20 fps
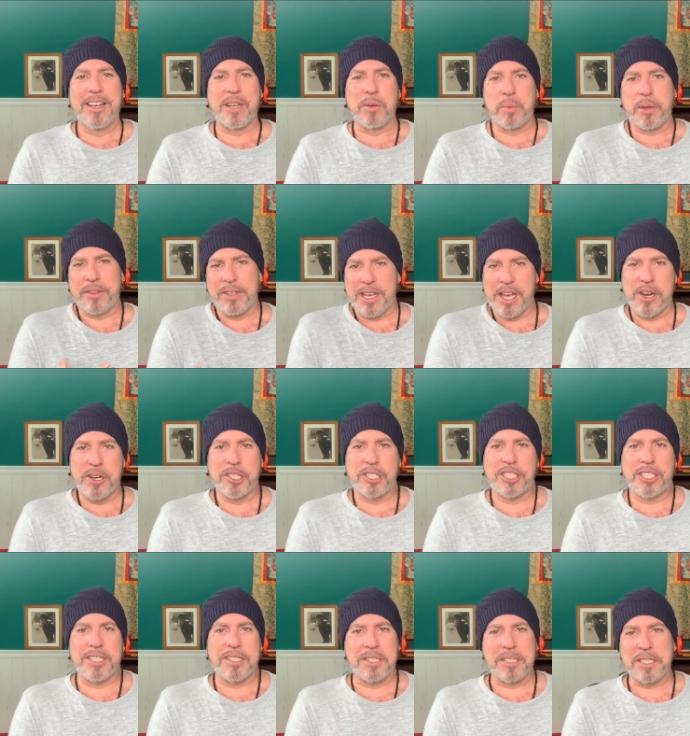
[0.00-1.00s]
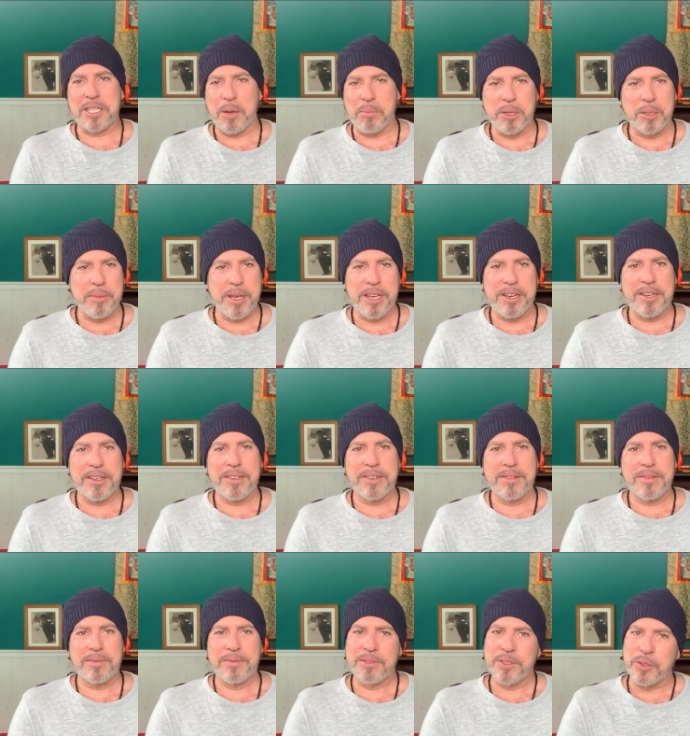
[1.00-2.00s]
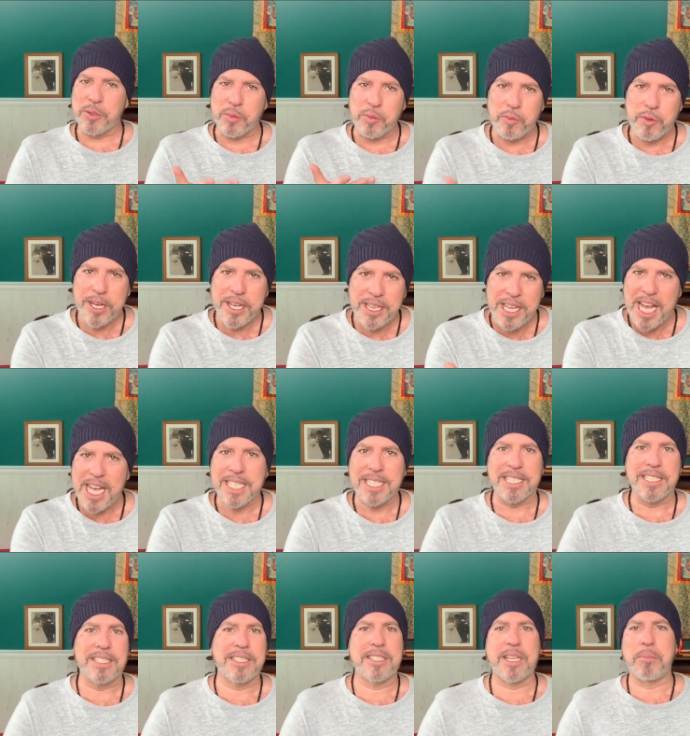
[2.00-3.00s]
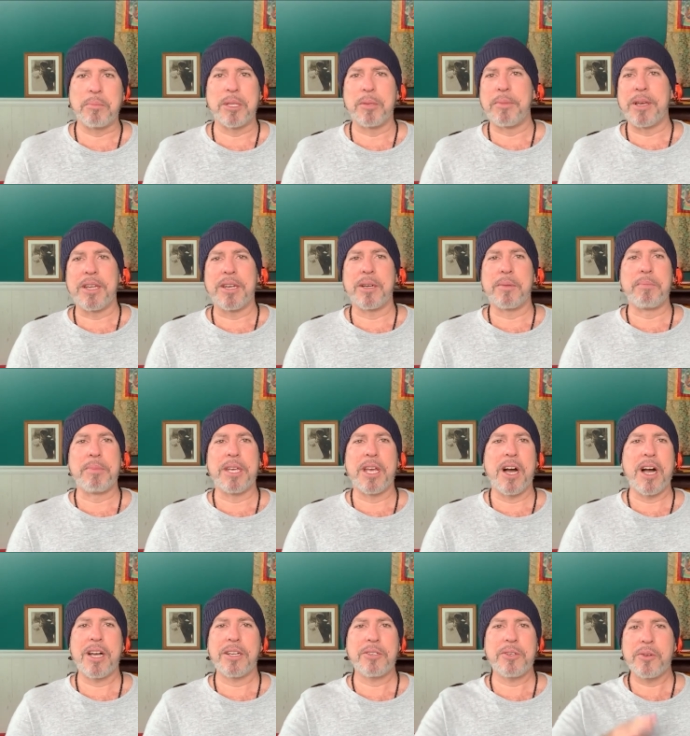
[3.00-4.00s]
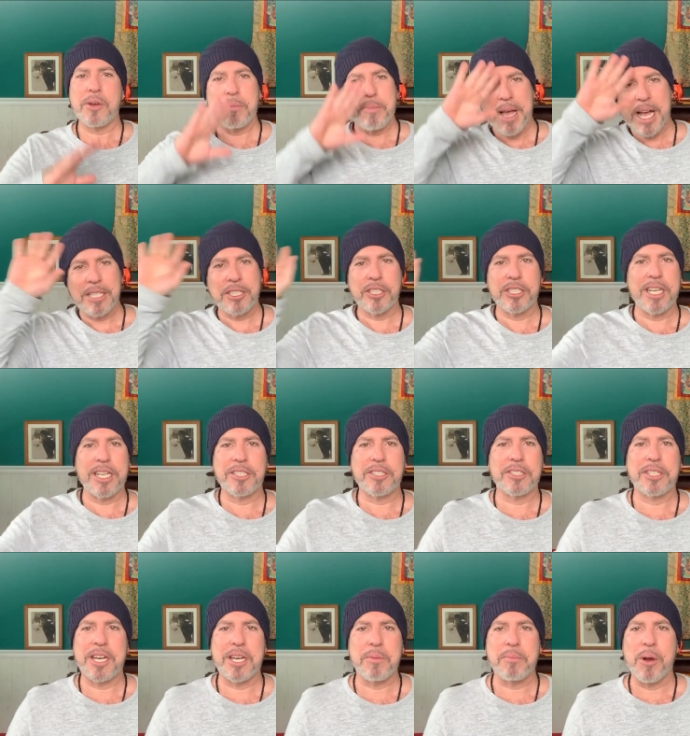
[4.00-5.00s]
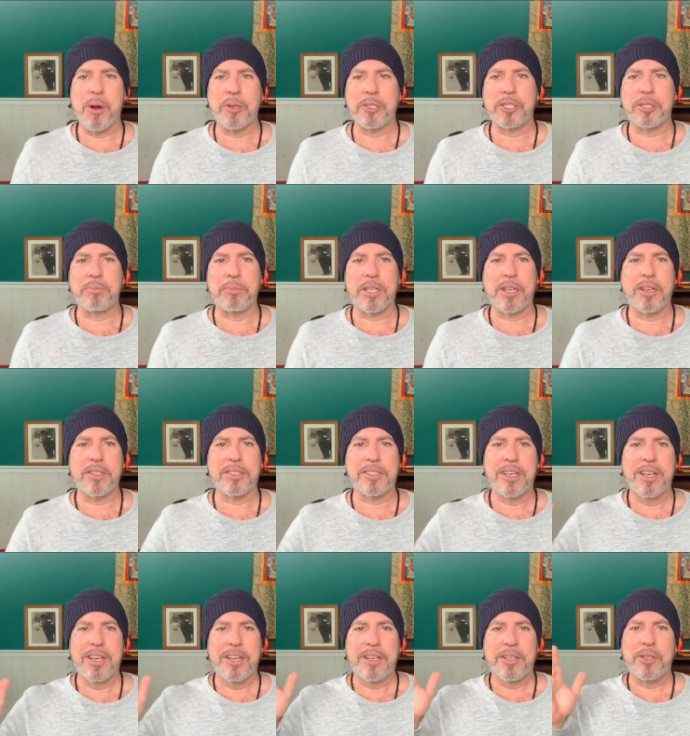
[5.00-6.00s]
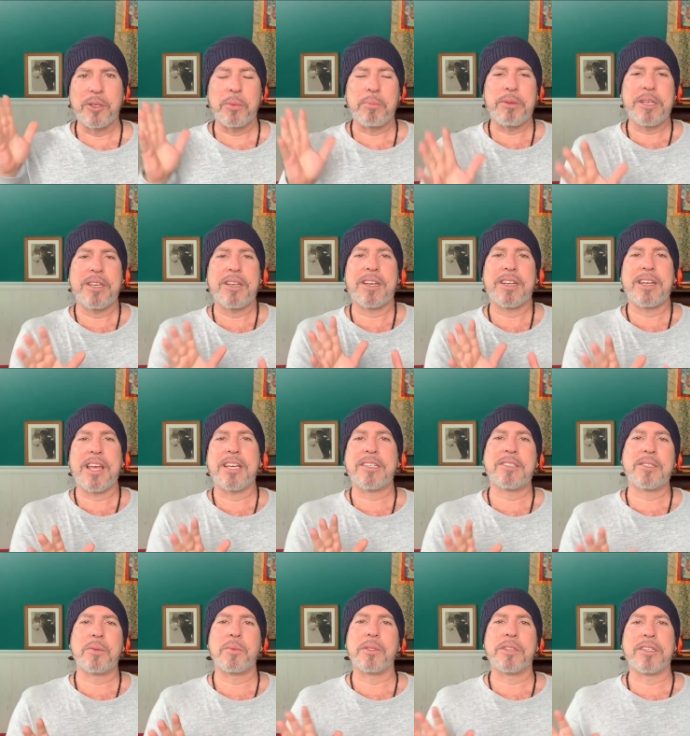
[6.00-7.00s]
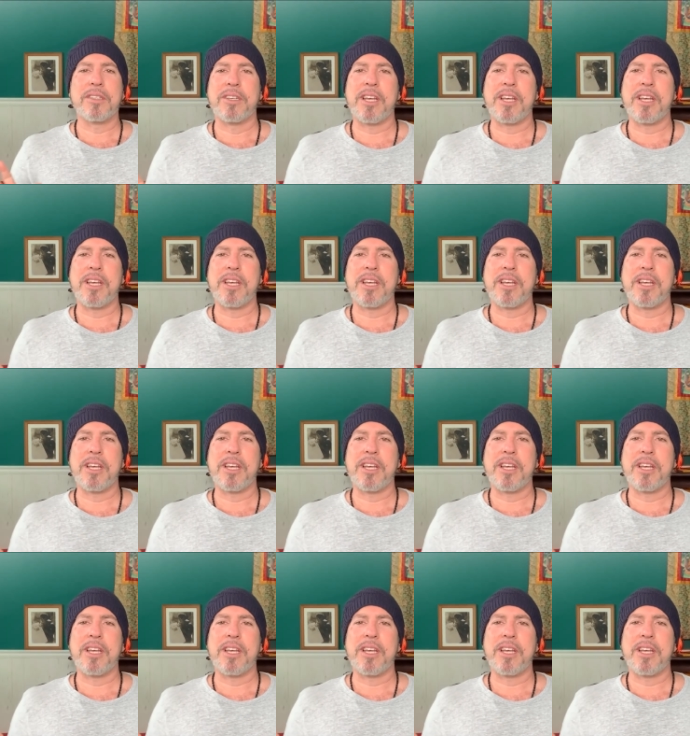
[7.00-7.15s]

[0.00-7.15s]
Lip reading: And when the energy is sublimated, You'll realize it's sublimated beyond your imagination and emotion because you'll be connected with the